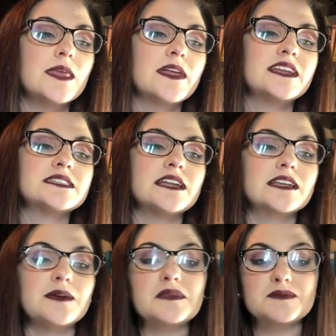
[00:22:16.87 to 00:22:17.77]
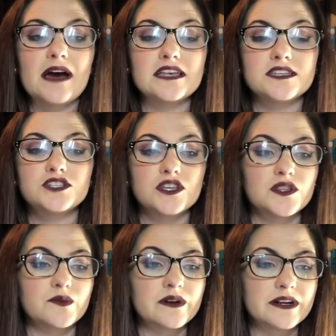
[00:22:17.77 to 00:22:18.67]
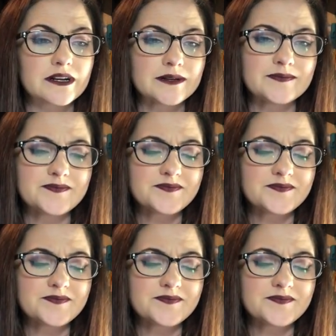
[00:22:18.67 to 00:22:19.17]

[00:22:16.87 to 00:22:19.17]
that he decided to keep this passage in the work.